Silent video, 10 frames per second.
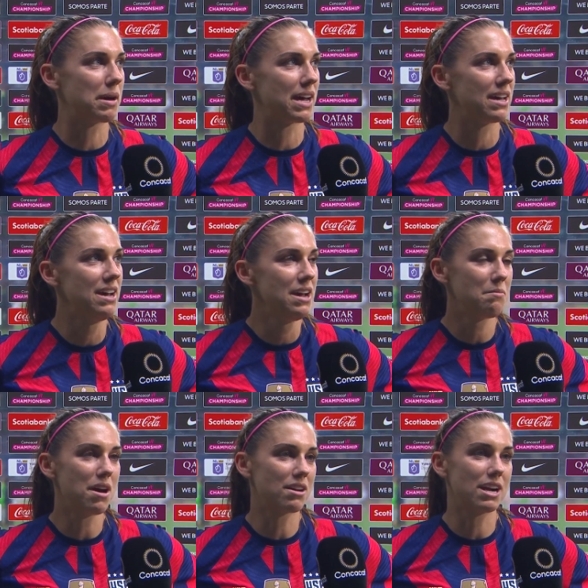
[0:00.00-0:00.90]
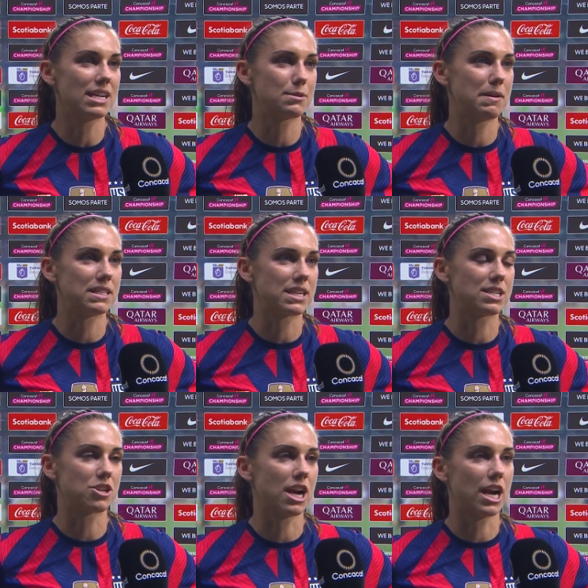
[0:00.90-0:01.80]
but Monterrey's been
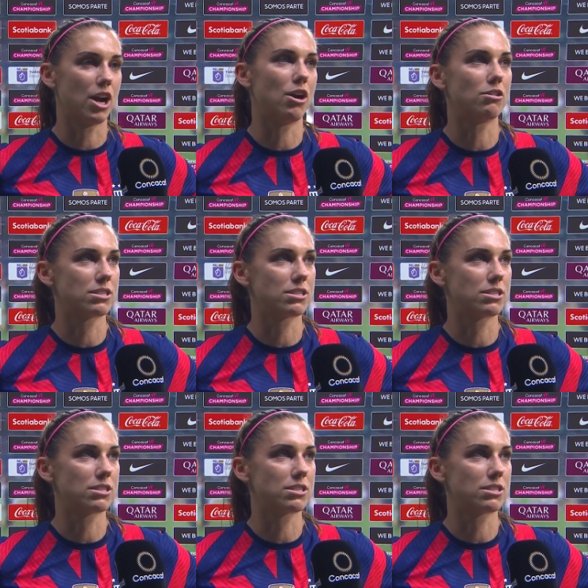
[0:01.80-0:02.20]
such a great host